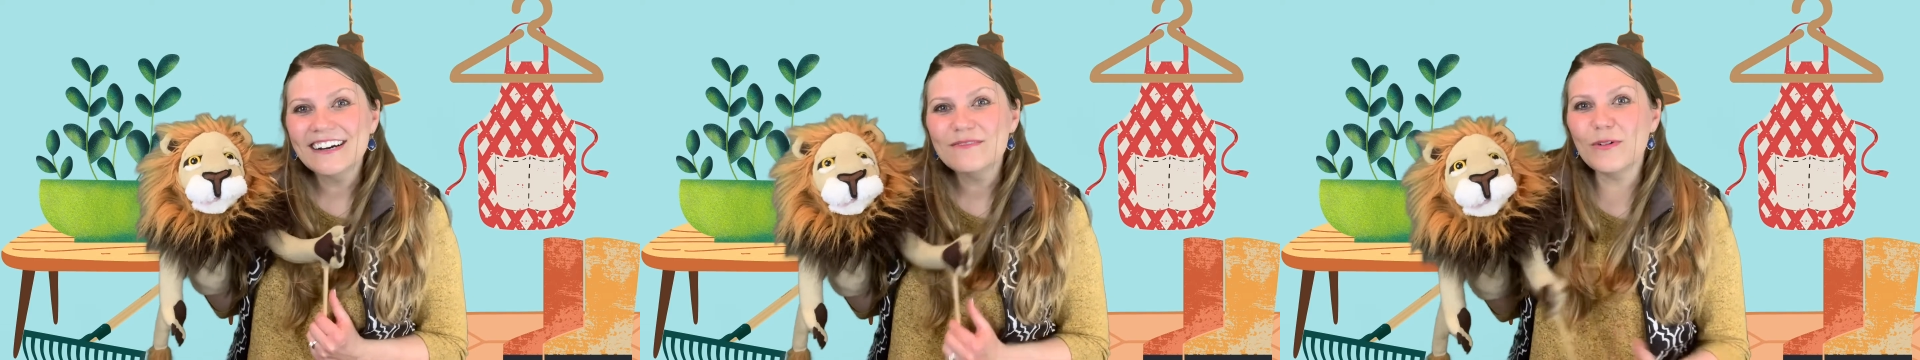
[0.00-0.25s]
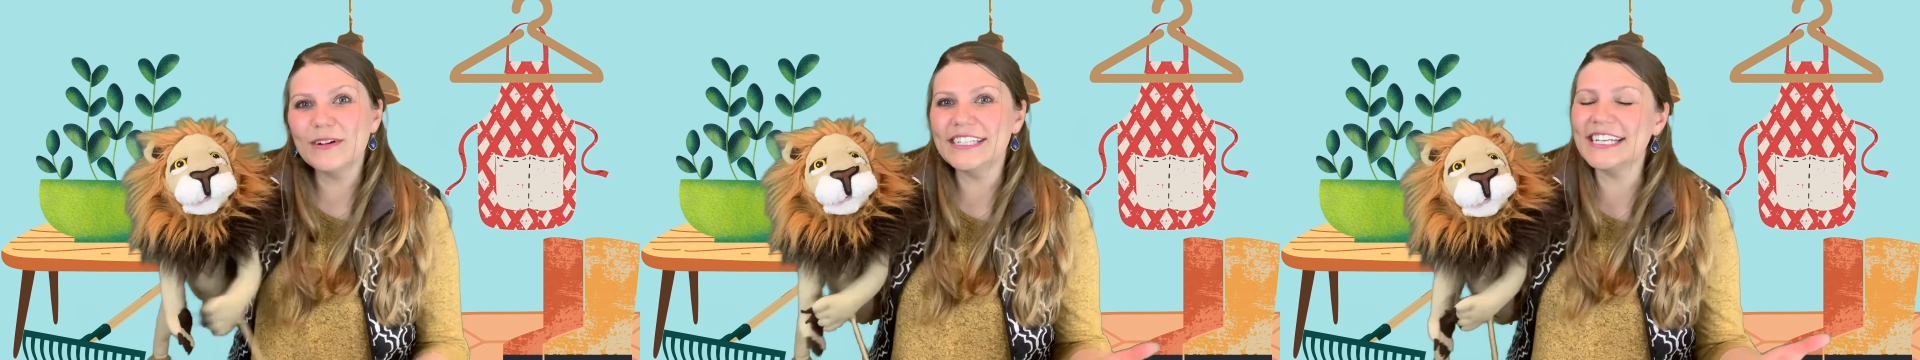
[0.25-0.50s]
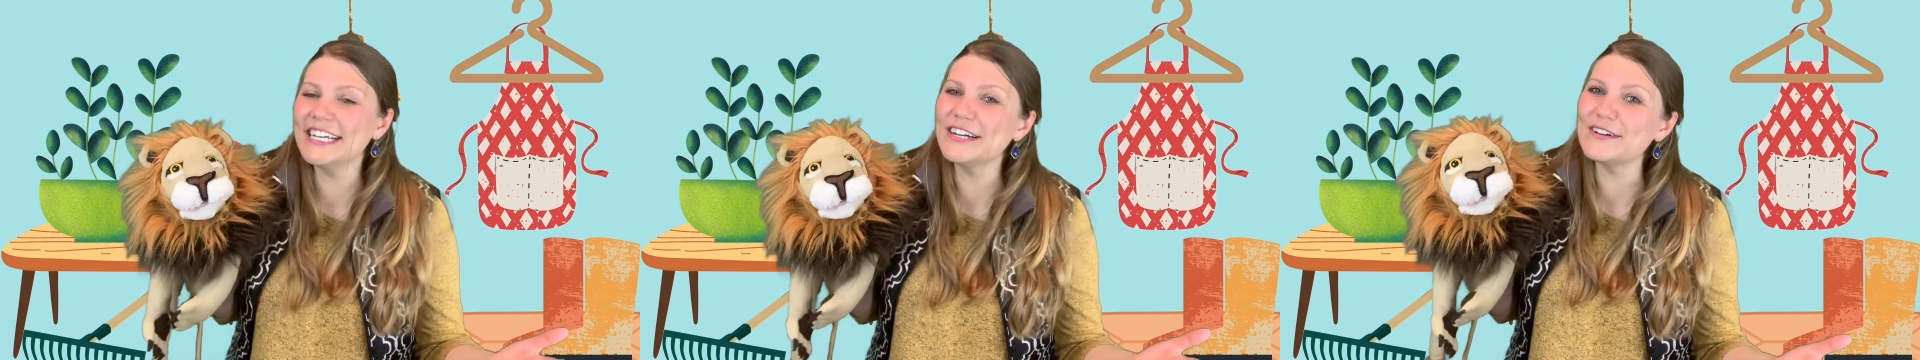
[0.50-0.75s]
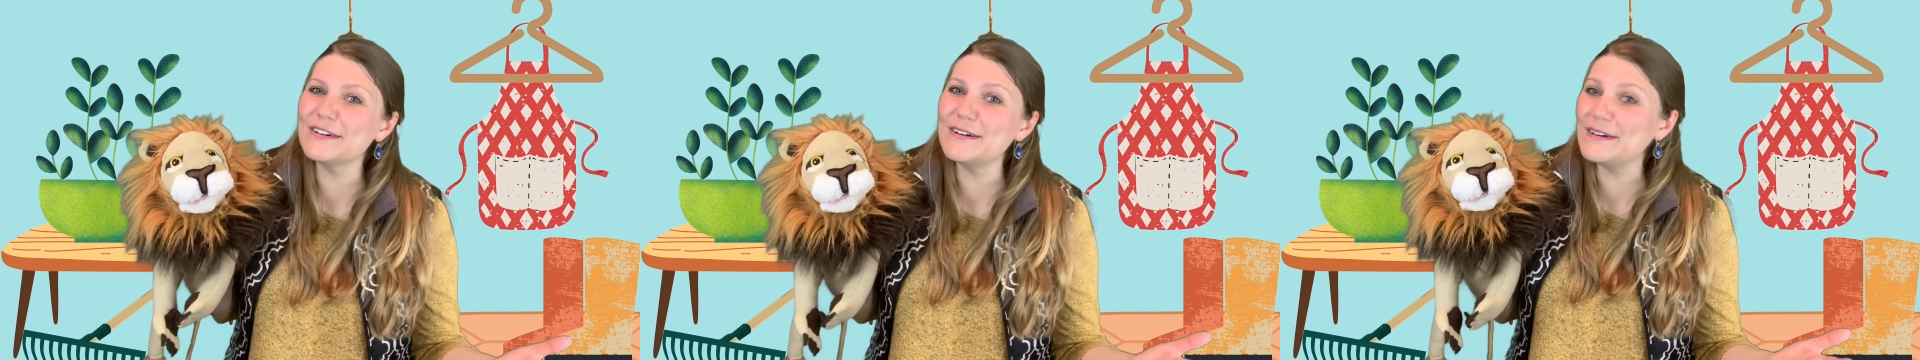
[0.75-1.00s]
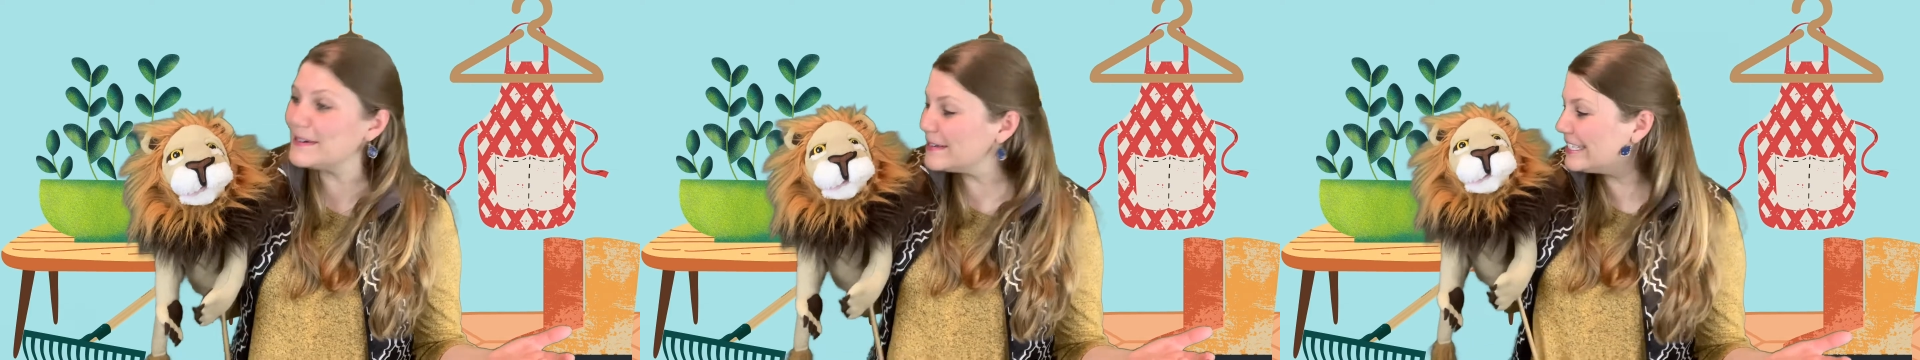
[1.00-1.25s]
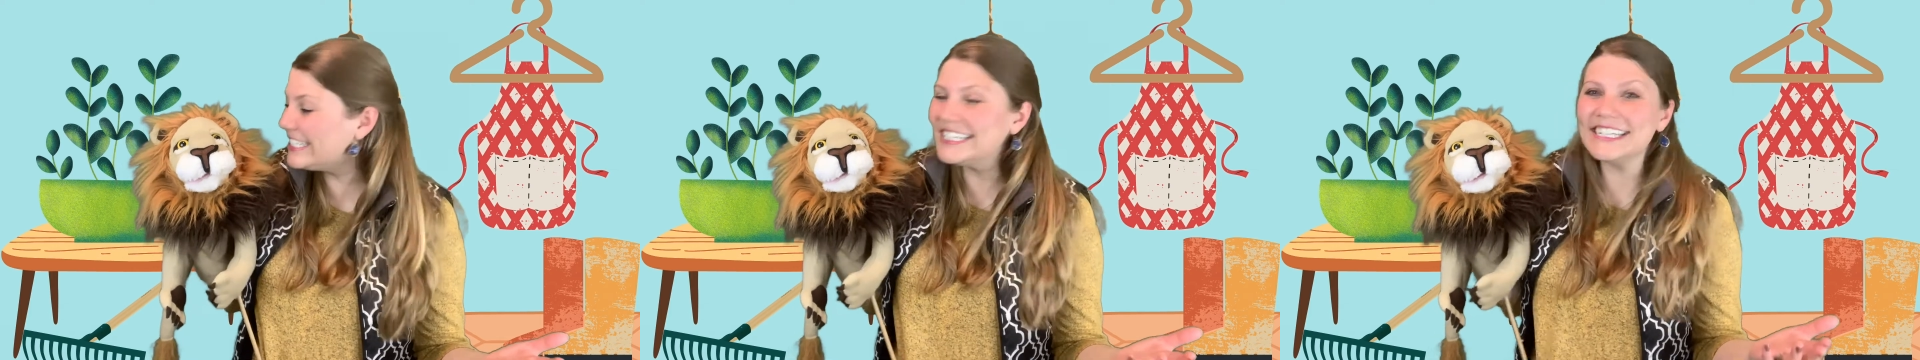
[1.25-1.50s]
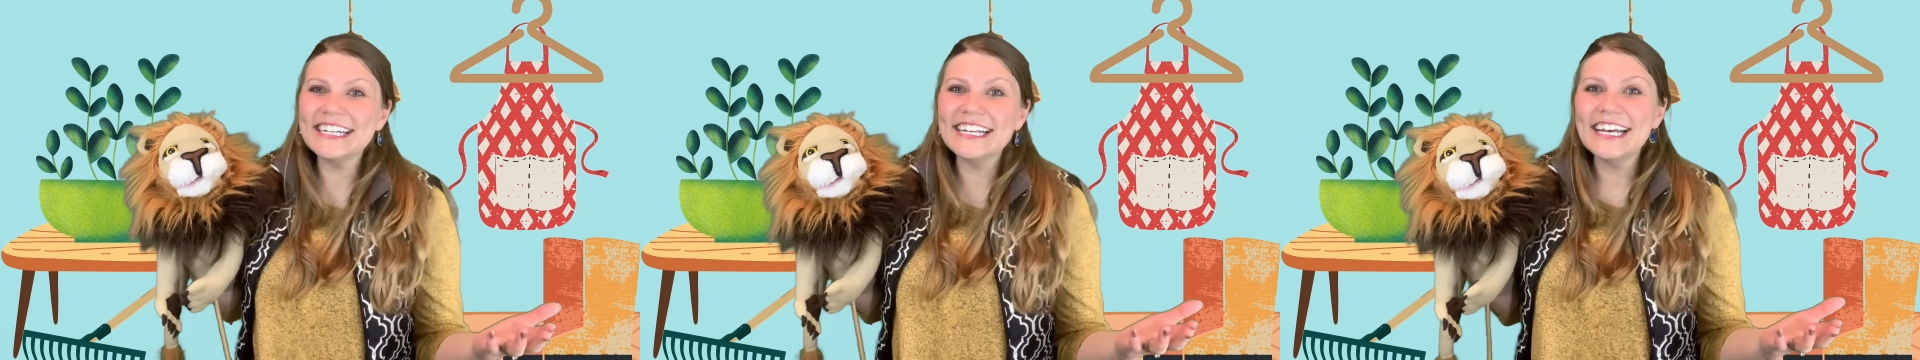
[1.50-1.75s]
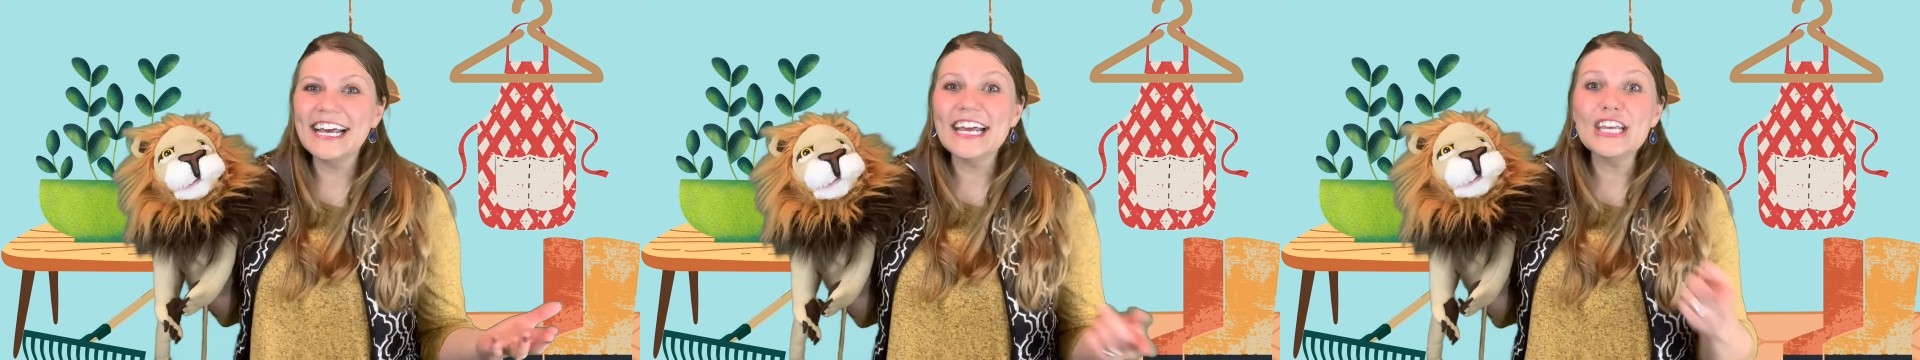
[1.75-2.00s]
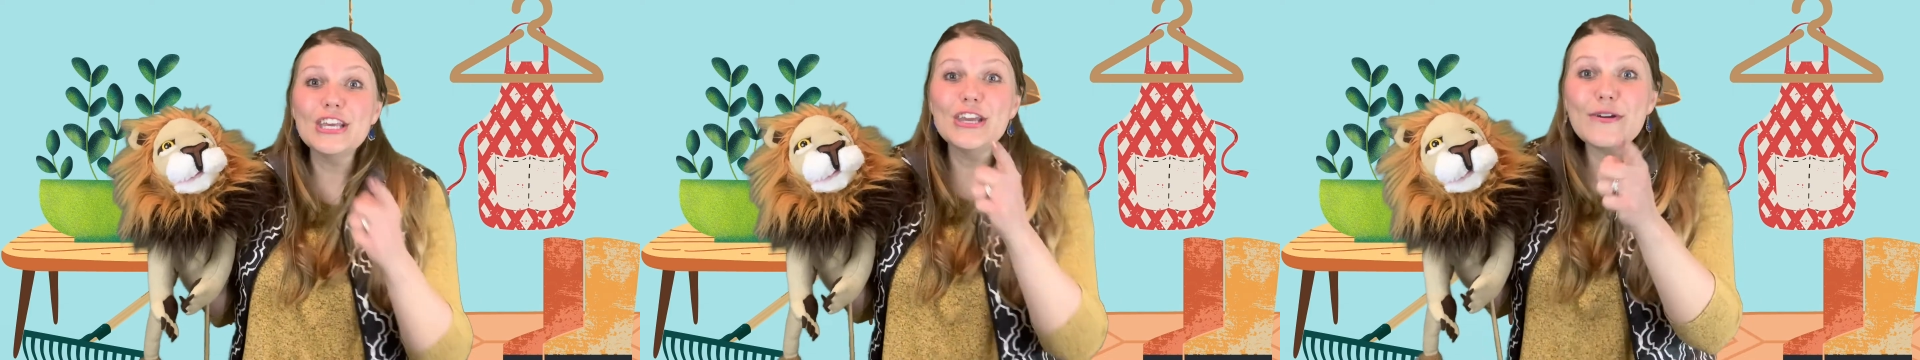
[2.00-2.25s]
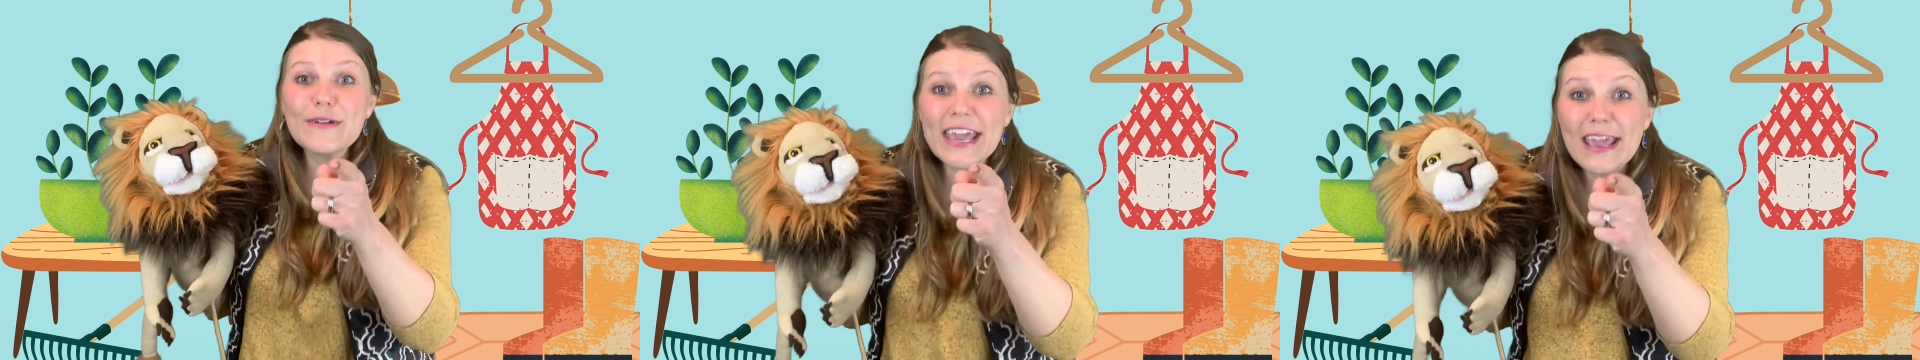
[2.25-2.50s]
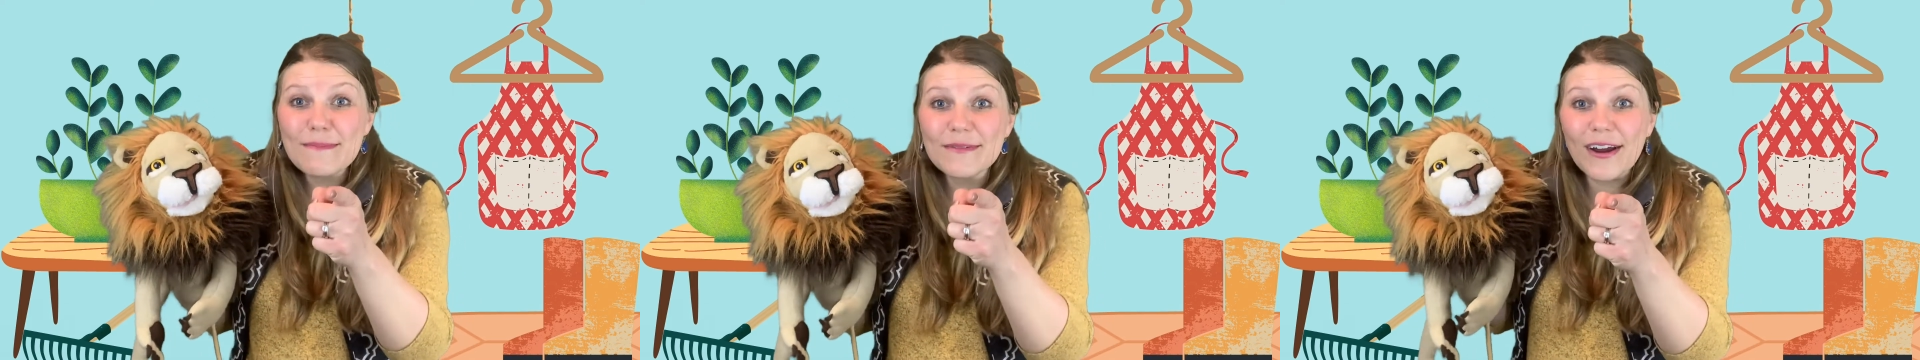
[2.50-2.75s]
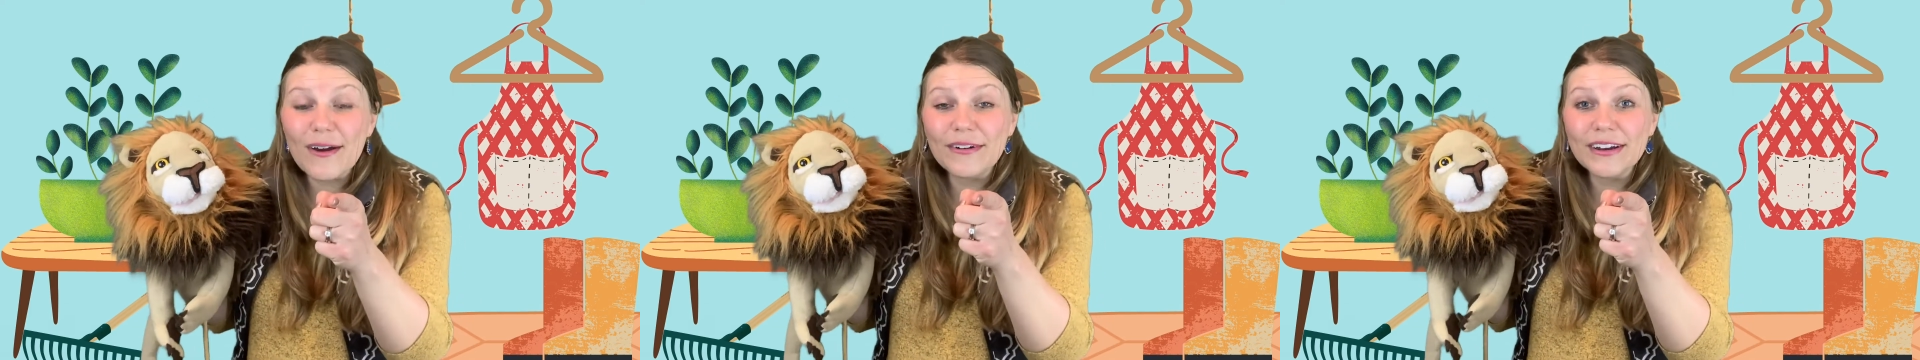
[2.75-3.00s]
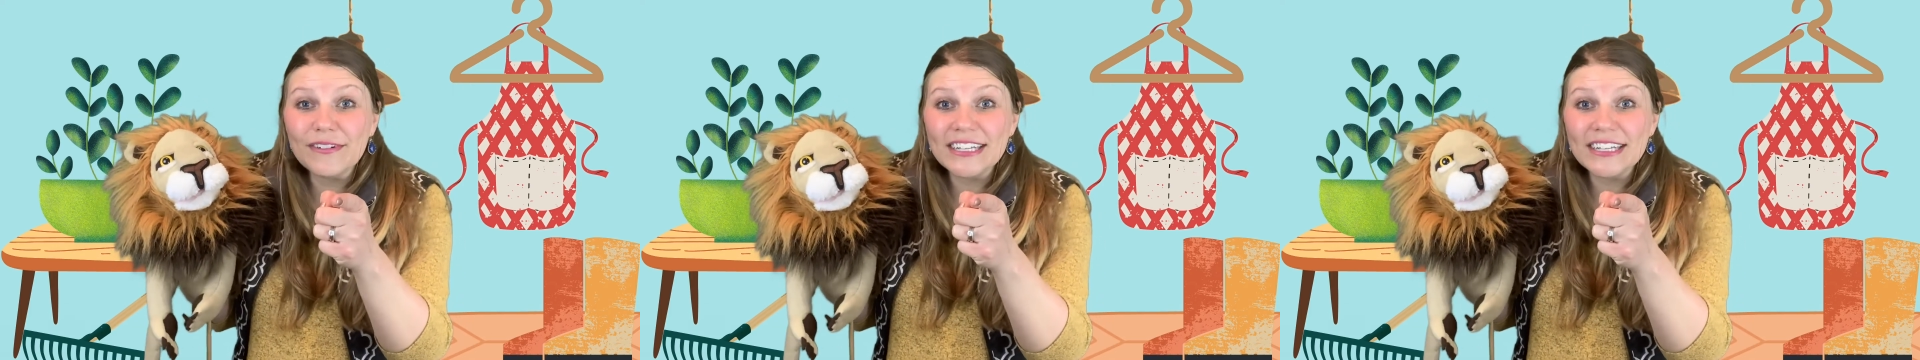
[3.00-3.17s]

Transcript: Boys and girls, you keep growing